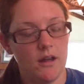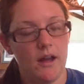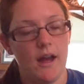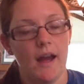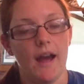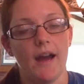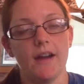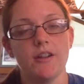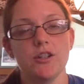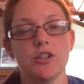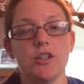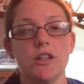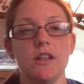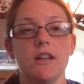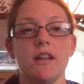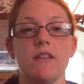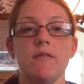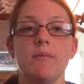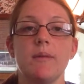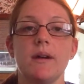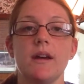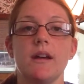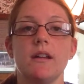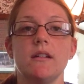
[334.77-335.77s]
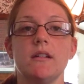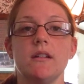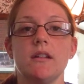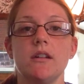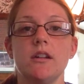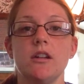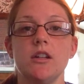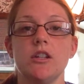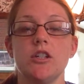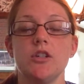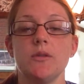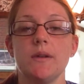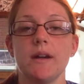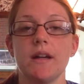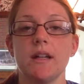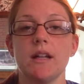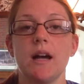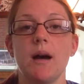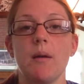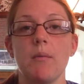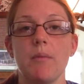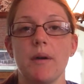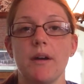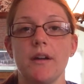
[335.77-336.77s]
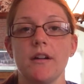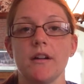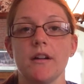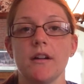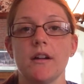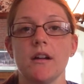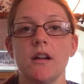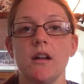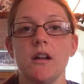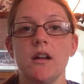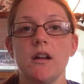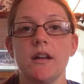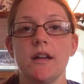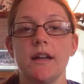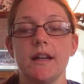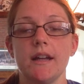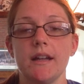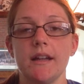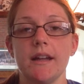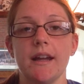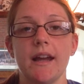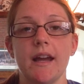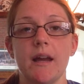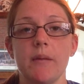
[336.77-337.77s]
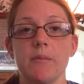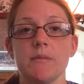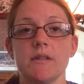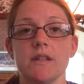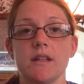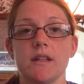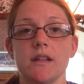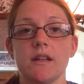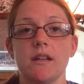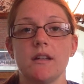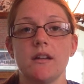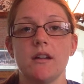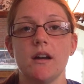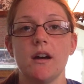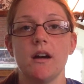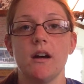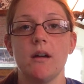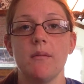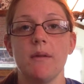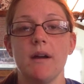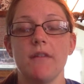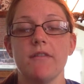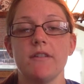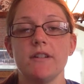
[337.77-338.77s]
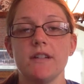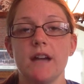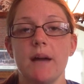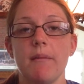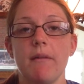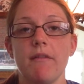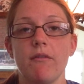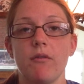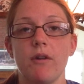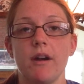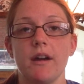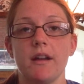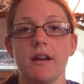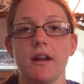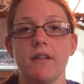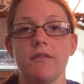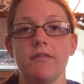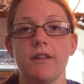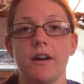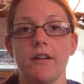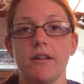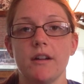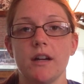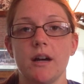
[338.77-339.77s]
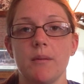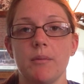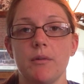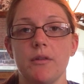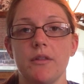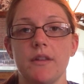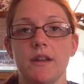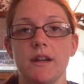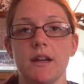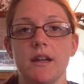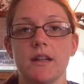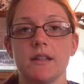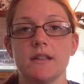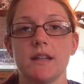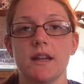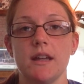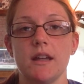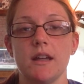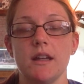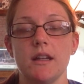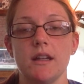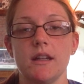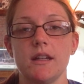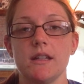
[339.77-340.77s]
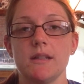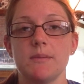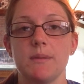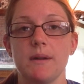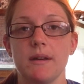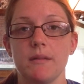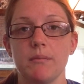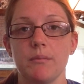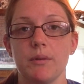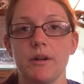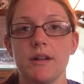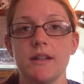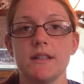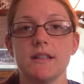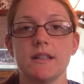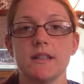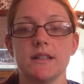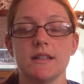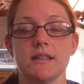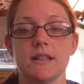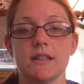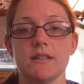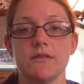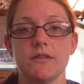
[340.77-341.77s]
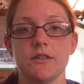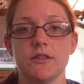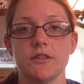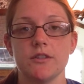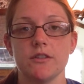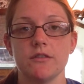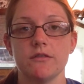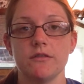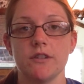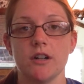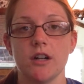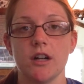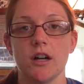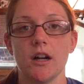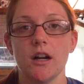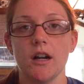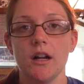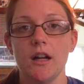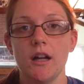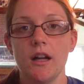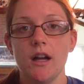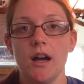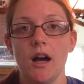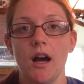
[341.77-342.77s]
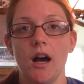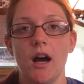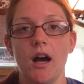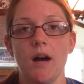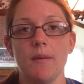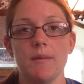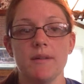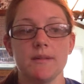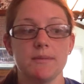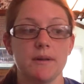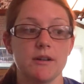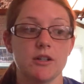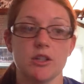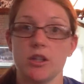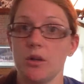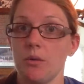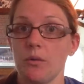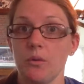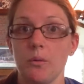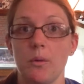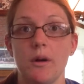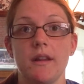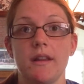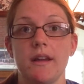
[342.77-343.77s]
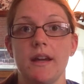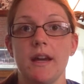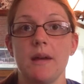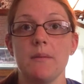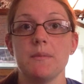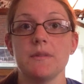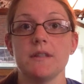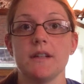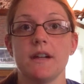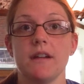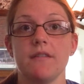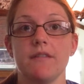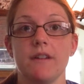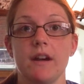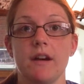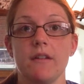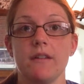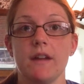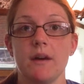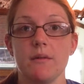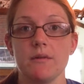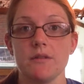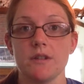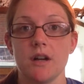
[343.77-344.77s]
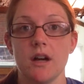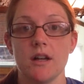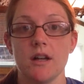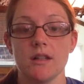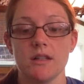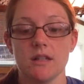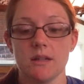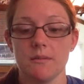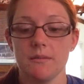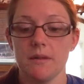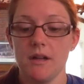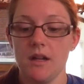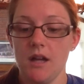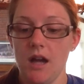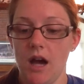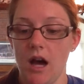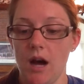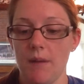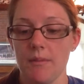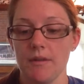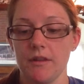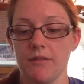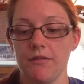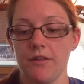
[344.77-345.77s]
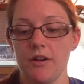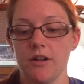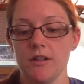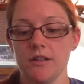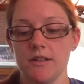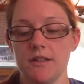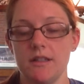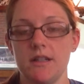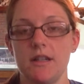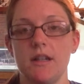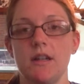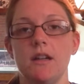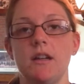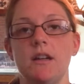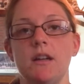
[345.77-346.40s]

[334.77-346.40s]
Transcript: Actually, they've been doing a lot better getting games in. Every time I've went, I found a couple things, and it's been pretty successful so far, especially with one of the games that I found. That was awesome. But the first,